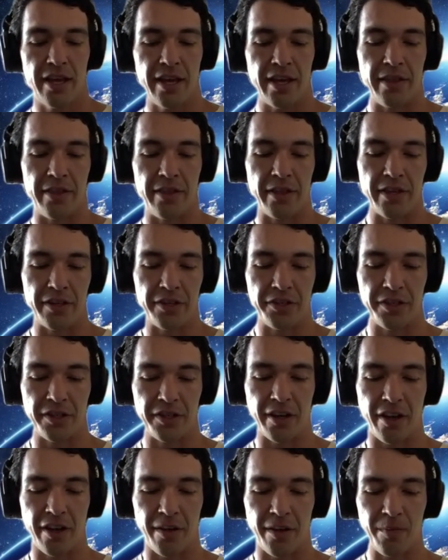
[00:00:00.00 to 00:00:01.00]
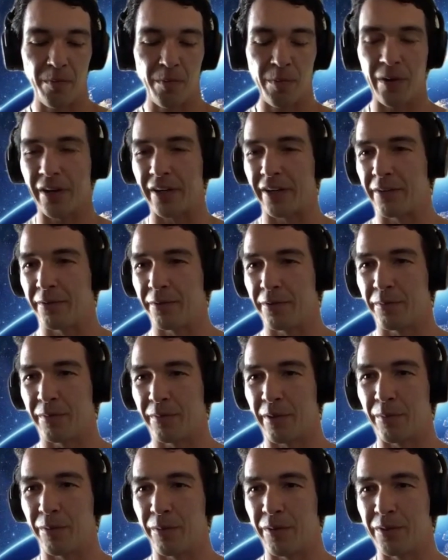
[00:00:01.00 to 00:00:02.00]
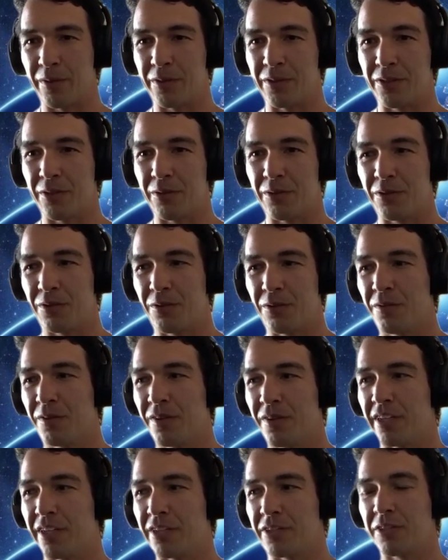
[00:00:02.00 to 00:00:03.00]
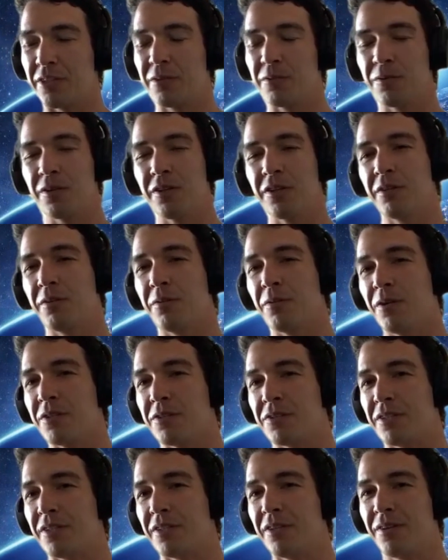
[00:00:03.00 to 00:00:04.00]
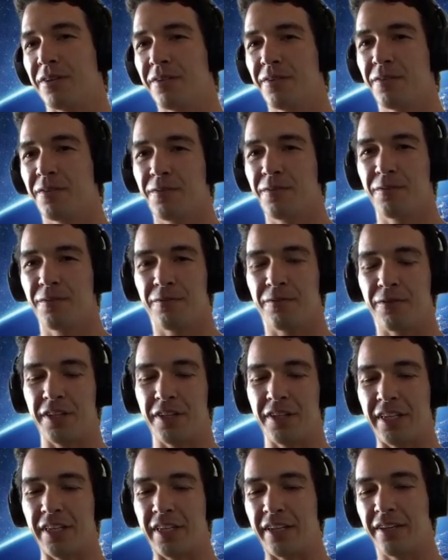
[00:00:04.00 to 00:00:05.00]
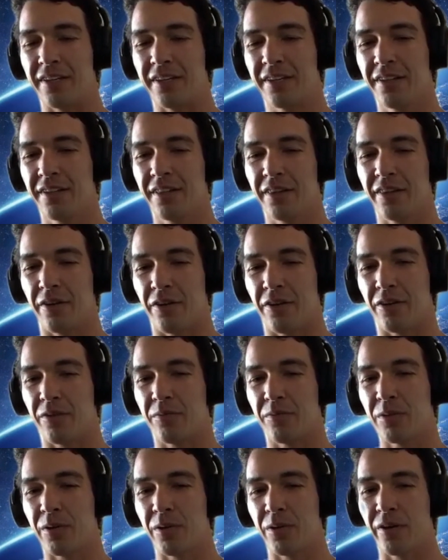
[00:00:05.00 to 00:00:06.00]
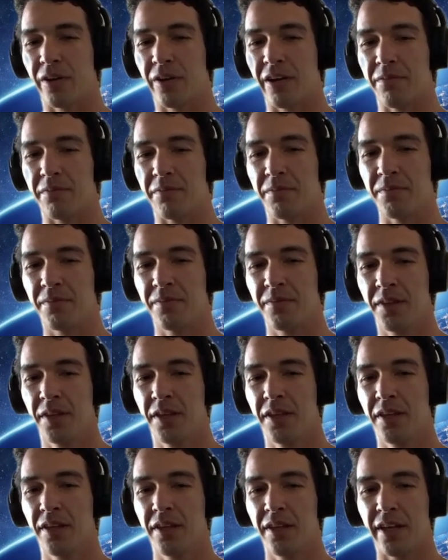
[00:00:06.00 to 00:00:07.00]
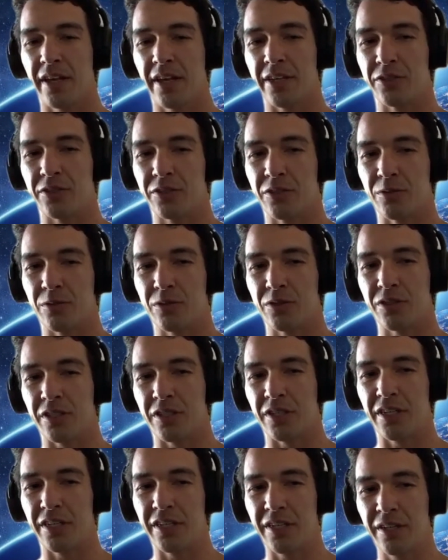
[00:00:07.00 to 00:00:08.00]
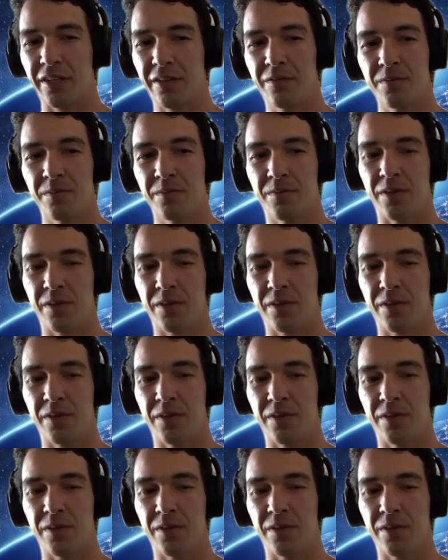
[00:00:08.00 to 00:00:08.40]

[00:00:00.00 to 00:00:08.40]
And then she got pregnant with my brother Joseph. And she really wasn't feeling the art program as she was seeing it.